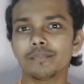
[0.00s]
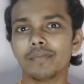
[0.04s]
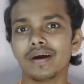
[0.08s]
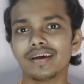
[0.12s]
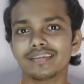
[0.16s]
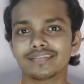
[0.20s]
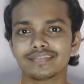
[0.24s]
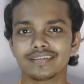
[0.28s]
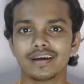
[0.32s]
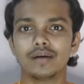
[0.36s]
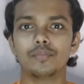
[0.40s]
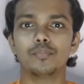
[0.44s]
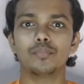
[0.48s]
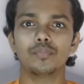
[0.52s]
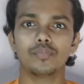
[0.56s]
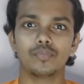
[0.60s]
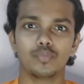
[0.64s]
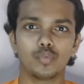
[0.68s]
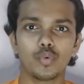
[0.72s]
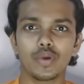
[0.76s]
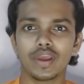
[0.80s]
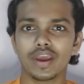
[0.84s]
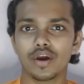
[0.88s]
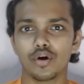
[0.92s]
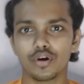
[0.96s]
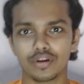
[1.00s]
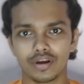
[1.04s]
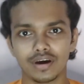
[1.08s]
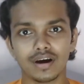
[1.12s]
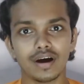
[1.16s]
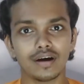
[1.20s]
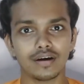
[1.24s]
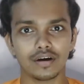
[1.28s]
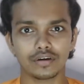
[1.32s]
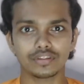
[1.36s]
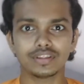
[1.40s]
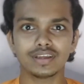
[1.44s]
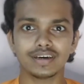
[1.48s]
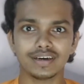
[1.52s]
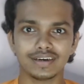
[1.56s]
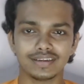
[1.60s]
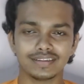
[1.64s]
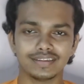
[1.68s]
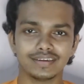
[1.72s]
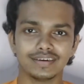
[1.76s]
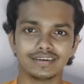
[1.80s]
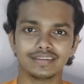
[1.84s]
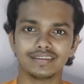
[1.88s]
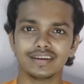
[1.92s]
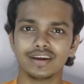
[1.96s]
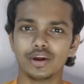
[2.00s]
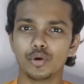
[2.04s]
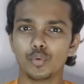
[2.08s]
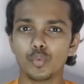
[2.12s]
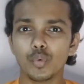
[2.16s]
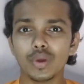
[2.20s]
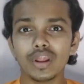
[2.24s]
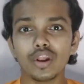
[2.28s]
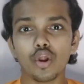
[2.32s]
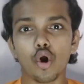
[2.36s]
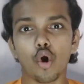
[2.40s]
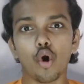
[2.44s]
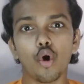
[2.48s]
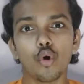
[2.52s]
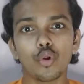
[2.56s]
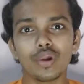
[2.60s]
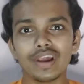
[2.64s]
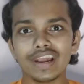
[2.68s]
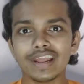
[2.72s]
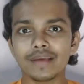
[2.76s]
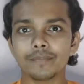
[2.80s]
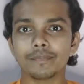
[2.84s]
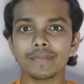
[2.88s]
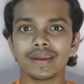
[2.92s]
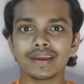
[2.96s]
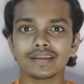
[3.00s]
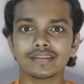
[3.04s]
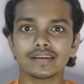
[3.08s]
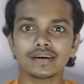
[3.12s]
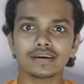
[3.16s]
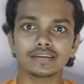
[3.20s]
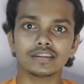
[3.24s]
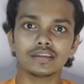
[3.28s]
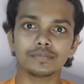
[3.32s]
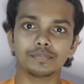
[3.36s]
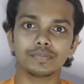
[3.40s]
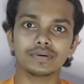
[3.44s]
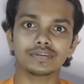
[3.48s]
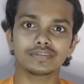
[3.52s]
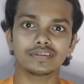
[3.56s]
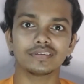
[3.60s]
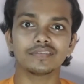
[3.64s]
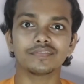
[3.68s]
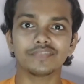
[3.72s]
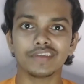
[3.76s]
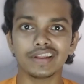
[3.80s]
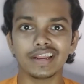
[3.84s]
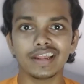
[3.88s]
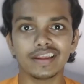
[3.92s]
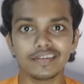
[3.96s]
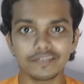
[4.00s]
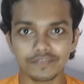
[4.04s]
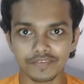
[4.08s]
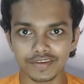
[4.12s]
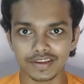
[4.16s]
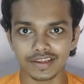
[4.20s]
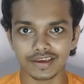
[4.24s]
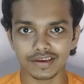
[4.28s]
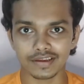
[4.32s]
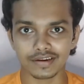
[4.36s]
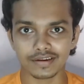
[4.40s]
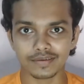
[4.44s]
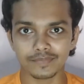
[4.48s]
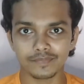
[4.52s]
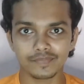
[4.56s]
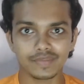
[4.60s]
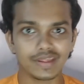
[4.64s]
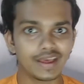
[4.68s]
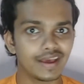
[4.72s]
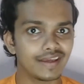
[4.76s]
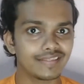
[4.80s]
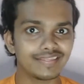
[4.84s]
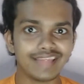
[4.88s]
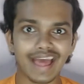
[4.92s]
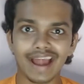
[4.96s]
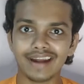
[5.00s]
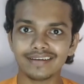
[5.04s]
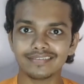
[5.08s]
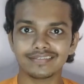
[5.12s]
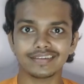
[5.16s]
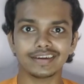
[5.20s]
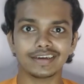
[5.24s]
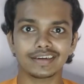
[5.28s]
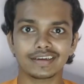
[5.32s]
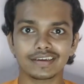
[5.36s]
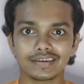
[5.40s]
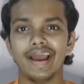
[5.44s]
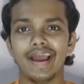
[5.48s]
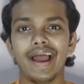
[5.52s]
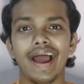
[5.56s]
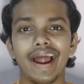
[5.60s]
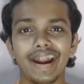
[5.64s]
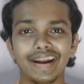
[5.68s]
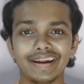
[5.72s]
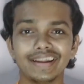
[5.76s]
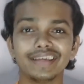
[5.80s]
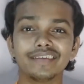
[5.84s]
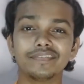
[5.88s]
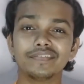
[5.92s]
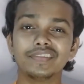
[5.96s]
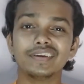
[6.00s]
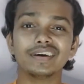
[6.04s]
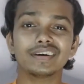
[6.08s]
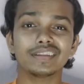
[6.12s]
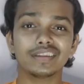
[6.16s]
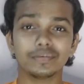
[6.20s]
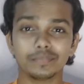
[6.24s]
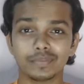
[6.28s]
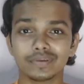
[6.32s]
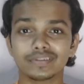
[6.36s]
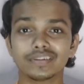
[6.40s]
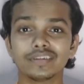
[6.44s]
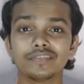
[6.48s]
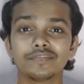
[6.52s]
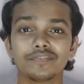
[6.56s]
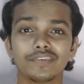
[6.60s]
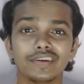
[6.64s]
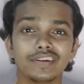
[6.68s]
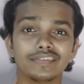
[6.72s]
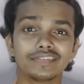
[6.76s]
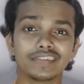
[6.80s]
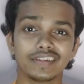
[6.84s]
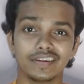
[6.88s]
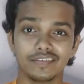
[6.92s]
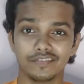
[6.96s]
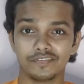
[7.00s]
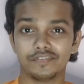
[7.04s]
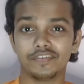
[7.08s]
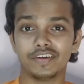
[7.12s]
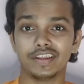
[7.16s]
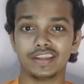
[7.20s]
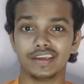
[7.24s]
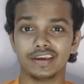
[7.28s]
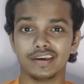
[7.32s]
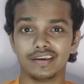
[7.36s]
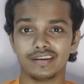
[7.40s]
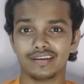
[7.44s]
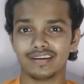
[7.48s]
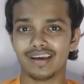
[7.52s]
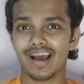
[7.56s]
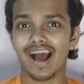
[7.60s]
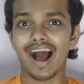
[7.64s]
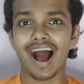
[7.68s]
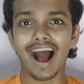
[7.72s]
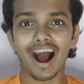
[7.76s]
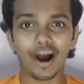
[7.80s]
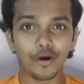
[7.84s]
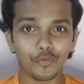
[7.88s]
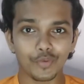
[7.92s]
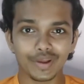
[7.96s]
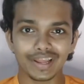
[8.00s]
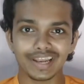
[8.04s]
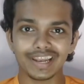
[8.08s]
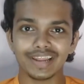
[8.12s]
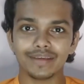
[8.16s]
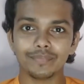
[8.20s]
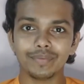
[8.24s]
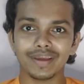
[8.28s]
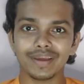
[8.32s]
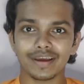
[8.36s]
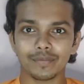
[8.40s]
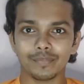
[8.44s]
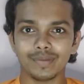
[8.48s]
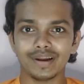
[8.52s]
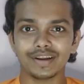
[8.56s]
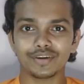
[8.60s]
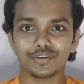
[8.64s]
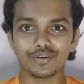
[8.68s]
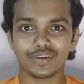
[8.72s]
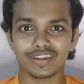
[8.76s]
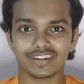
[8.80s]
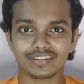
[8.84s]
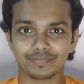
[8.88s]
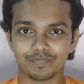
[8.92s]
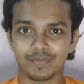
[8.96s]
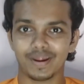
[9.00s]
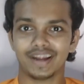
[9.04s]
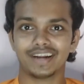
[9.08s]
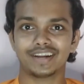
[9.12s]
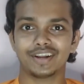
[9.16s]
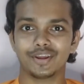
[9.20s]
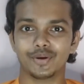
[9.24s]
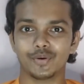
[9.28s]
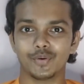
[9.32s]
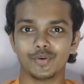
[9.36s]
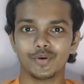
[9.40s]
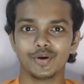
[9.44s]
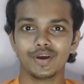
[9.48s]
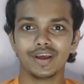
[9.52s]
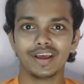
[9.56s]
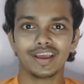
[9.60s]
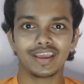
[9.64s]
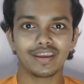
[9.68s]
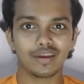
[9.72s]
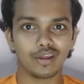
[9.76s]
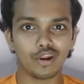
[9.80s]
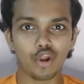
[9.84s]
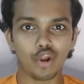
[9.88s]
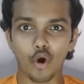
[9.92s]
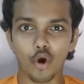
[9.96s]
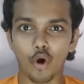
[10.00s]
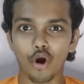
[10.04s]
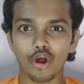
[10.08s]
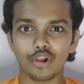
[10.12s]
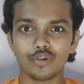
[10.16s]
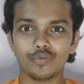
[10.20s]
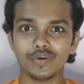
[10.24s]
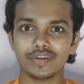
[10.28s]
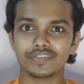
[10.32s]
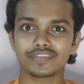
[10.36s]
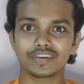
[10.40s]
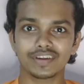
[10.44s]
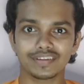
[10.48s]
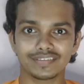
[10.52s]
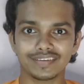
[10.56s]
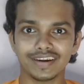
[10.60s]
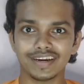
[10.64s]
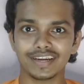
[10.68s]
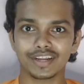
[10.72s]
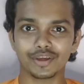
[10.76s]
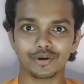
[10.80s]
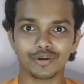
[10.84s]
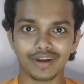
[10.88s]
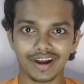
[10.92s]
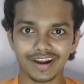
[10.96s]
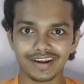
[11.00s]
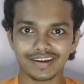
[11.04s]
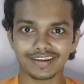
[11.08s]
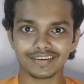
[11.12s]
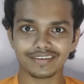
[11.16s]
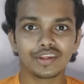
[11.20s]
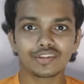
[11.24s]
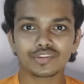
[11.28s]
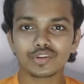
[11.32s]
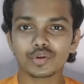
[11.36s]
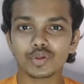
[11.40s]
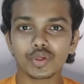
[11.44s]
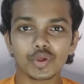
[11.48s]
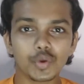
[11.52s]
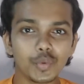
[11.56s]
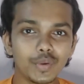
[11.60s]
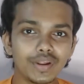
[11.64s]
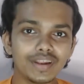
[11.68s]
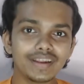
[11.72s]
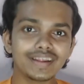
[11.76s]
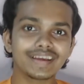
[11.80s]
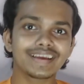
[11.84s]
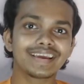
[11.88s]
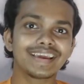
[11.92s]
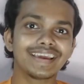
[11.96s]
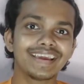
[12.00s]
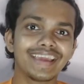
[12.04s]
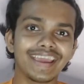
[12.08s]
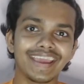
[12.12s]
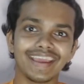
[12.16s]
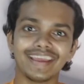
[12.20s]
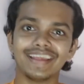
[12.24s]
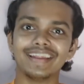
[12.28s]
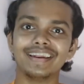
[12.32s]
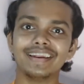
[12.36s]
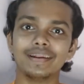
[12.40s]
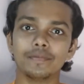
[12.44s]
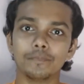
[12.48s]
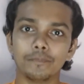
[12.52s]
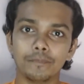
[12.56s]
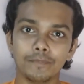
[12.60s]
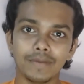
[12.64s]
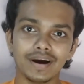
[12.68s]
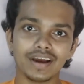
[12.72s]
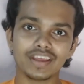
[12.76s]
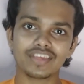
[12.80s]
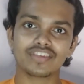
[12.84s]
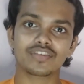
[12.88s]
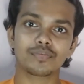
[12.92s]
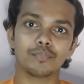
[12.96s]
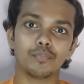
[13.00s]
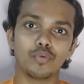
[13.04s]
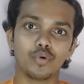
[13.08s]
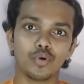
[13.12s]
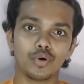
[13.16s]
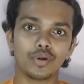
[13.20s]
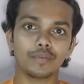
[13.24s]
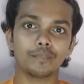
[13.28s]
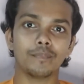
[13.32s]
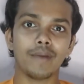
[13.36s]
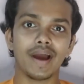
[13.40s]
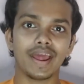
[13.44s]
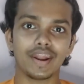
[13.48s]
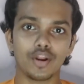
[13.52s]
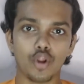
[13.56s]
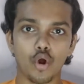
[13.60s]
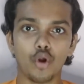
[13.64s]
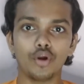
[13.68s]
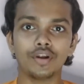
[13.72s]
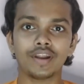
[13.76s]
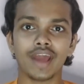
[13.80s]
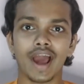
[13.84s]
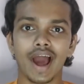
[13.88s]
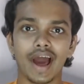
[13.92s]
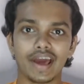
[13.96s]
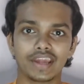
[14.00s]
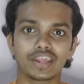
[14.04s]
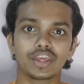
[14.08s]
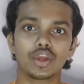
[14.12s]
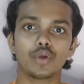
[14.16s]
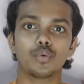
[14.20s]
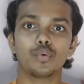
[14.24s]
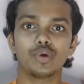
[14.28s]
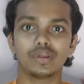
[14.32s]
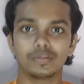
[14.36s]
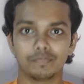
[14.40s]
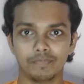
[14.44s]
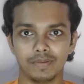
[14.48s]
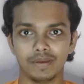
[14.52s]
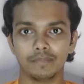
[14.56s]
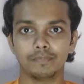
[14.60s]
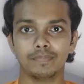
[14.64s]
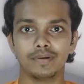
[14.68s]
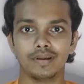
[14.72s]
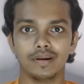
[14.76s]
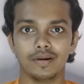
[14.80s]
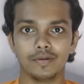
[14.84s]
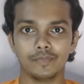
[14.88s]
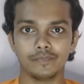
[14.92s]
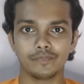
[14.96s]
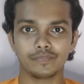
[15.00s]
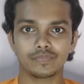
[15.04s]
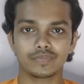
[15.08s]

by some way or the other, we'll only make the other person feel inferior. That's it. And if the other person feels inferior, how will he be able to respect you? He'll always resent you, right? So you will gain much more by not arguing with people.